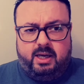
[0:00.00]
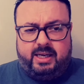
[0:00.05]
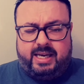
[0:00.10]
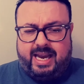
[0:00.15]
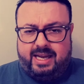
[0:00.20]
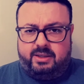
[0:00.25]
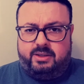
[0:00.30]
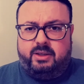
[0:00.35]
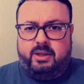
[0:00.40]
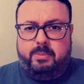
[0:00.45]

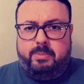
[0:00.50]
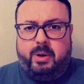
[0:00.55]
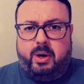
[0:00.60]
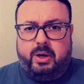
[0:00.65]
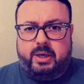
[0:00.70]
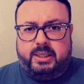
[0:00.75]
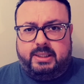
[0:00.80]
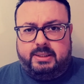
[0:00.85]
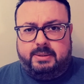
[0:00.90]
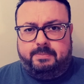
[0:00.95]
Get to the
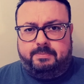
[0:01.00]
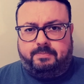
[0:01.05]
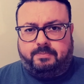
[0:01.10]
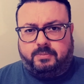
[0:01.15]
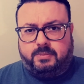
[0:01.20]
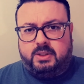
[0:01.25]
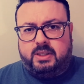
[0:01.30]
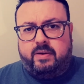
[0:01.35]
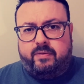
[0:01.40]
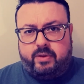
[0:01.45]
point.
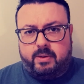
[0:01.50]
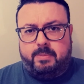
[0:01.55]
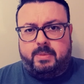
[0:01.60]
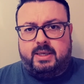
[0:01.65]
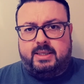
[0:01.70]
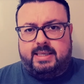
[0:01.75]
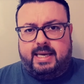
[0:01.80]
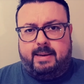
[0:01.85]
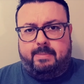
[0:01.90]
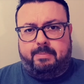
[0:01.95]
Give them
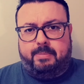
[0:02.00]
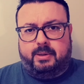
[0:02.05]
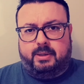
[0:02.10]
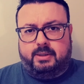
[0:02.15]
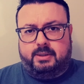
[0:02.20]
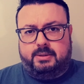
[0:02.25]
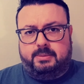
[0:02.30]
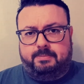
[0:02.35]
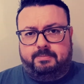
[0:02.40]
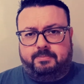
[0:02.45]

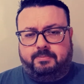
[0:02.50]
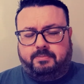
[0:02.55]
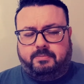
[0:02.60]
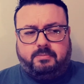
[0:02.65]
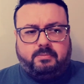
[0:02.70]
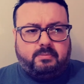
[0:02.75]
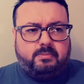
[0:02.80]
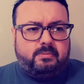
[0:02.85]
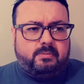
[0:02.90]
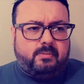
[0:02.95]
examples.
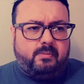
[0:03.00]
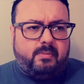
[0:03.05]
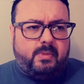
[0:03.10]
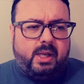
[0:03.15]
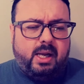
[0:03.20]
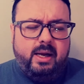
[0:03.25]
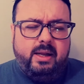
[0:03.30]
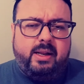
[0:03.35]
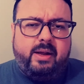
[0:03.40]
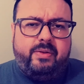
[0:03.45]

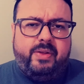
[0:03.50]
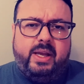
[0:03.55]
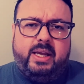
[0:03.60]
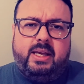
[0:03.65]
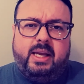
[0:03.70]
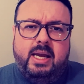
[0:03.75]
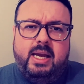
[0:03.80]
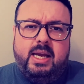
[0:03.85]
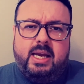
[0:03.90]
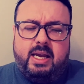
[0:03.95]
And I
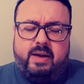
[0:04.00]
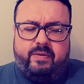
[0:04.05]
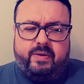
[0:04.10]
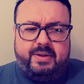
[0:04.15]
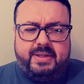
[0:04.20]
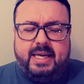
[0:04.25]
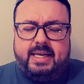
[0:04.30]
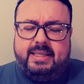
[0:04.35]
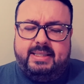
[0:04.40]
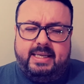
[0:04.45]
think if
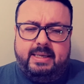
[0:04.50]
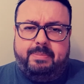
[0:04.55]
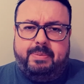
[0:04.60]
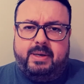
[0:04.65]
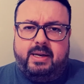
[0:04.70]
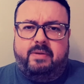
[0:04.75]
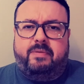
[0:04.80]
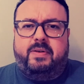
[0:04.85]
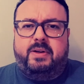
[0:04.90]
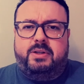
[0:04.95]
you dig deep
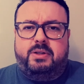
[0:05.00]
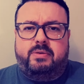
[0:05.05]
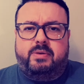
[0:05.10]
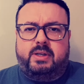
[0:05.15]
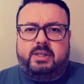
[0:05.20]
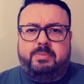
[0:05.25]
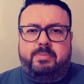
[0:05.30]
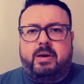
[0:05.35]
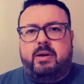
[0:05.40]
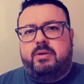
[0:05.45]
enough into your
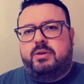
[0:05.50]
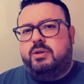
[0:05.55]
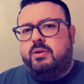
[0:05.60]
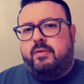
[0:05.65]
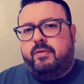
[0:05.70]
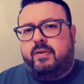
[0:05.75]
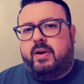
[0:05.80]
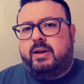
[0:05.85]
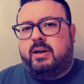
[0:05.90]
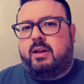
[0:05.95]
experience,
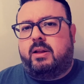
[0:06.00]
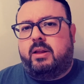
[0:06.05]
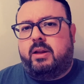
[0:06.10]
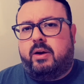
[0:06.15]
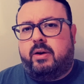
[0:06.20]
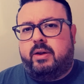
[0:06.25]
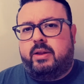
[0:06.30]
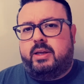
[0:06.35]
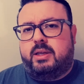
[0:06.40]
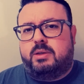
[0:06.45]
you'll find a
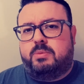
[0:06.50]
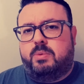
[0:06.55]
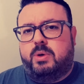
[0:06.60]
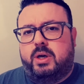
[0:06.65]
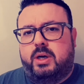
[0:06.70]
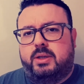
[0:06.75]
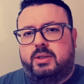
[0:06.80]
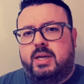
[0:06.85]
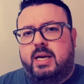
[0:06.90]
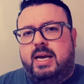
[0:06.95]
lot of these
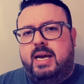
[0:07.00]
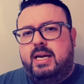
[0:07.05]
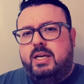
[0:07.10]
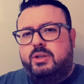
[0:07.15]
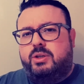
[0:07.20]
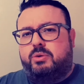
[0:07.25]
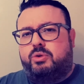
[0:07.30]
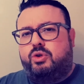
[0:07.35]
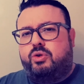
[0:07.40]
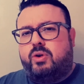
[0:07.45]
words.
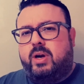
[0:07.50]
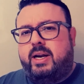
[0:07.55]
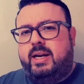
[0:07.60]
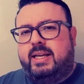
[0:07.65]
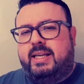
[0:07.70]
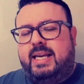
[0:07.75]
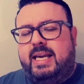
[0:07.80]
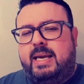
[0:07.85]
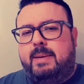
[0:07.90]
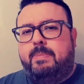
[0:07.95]
So try to
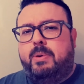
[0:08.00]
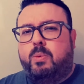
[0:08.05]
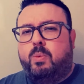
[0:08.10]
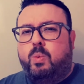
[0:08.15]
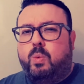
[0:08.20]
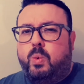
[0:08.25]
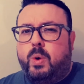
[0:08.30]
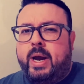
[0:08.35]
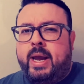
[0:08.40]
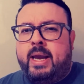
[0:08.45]
keep
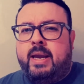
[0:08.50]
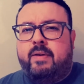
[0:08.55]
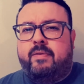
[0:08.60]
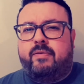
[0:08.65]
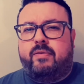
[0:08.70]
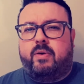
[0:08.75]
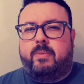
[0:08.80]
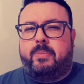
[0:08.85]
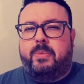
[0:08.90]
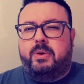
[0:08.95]
away
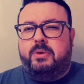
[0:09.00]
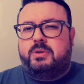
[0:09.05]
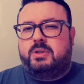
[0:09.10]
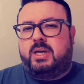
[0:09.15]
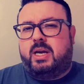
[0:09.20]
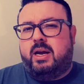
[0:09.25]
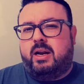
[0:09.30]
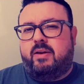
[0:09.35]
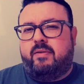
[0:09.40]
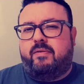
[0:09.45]
from those
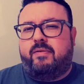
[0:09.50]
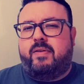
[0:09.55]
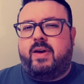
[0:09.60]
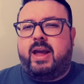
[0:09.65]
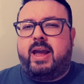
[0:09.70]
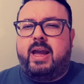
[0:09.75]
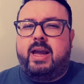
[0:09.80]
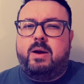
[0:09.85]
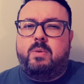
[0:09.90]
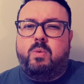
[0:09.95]
kind of
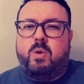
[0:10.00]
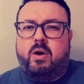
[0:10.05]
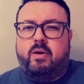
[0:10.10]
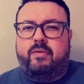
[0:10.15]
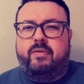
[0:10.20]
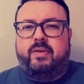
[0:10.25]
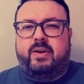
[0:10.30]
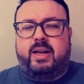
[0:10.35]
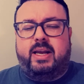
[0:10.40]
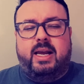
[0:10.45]
vague,
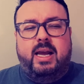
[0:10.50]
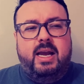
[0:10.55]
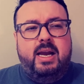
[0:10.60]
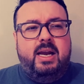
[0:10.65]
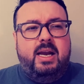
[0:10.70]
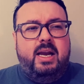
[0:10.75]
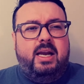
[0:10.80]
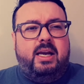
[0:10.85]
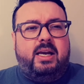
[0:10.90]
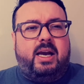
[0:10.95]
waffly,
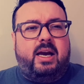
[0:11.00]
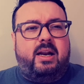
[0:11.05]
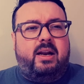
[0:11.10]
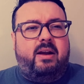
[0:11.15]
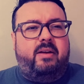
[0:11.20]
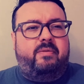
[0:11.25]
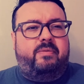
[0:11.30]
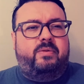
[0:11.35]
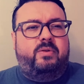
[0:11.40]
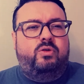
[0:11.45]
kind
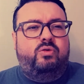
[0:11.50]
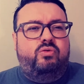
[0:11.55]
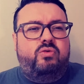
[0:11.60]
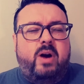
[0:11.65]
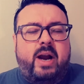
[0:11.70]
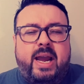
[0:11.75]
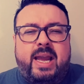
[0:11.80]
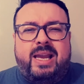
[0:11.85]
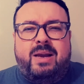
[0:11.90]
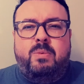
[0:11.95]
of
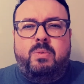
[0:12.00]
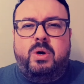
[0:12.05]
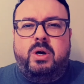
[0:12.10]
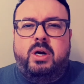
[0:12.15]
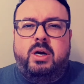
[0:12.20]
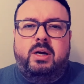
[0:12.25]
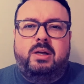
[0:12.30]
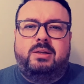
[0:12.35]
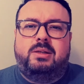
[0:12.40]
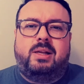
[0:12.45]
grey
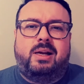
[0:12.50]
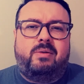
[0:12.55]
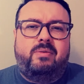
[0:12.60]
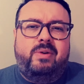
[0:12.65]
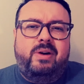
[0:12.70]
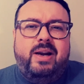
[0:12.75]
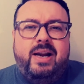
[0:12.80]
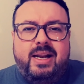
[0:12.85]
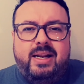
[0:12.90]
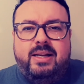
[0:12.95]
words that
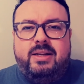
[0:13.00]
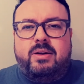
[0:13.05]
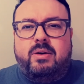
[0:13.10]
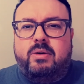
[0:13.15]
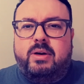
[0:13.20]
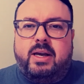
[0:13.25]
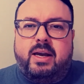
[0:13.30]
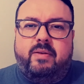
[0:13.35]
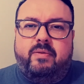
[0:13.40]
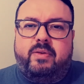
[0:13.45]
really
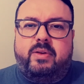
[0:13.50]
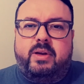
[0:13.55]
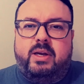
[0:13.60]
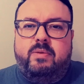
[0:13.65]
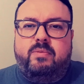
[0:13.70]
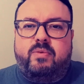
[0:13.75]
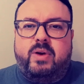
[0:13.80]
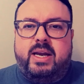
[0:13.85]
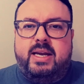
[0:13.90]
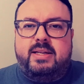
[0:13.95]
don't give
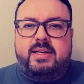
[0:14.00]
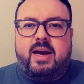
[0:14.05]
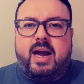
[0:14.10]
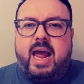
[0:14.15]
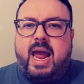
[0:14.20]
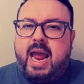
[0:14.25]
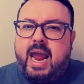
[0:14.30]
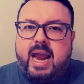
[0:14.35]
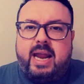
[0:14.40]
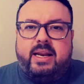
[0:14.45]
the
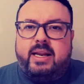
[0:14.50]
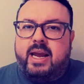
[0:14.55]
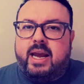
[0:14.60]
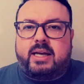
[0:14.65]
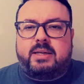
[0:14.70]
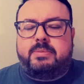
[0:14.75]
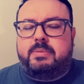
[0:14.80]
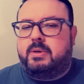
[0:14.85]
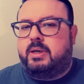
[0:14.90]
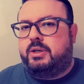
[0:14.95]
reader any
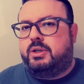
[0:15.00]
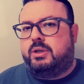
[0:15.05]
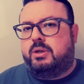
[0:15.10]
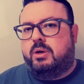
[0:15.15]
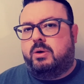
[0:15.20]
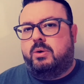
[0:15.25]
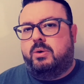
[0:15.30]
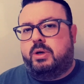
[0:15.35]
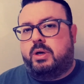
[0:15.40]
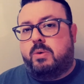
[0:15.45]
explanation
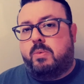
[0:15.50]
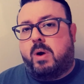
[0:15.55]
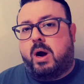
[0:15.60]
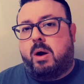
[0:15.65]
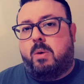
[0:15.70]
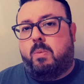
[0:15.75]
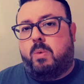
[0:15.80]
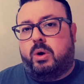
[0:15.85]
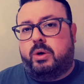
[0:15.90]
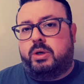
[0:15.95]
of who you
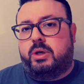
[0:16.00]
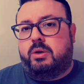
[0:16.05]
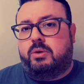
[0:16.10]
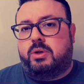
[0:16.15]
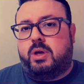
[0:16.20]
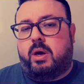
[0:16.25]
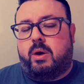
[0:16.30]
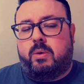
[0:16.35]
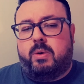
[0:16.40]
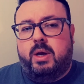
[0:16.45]
are and what you
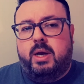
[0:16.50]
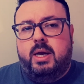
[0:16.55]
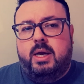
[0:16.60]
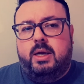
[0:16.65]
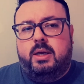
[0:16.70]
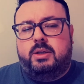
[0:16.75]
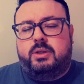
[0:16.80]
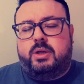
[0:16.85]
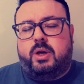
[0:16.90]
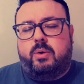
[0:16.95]
do.
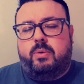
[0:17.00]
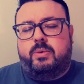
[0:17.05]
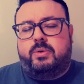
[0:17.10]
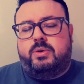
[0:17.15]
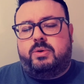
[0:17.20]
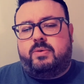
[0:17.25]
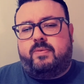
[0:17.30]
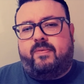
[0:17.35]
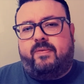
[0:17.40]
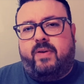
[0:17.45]
So
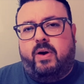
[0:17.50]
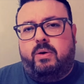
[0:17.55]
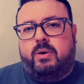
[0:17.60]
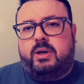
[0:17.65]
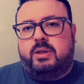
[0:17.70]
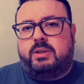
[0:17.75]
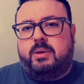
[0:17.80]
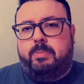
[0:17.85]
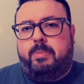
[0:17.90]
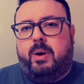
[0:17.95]

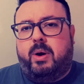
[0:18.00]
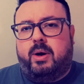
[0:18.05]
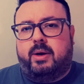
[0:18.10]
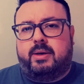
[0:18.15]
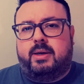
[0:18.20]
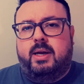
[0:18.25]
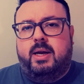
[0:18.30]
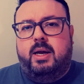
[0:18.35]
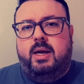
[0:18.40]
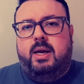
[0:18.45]
focus
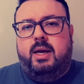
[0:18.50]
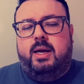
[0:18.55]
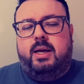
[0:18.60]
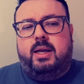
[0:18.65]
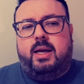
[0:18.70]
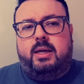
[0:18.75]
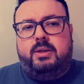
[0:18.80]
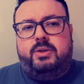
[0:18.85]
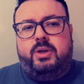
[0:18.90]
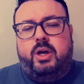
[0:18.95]
upon
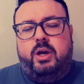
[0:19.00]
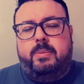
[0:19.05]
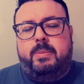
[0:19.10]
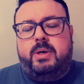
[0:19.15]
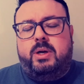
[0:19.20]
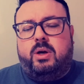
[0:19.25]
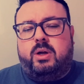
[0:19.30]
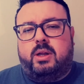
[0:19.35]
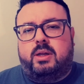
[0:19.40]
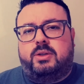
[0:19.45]

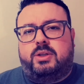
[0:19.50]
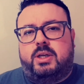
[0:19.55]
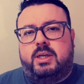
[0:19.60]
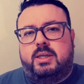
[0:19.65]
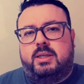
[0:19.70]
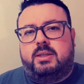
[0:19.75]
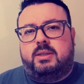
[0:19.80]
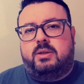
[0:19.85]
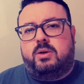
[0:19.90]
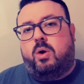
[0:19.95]

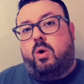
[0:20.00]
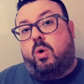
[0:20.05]
terminologies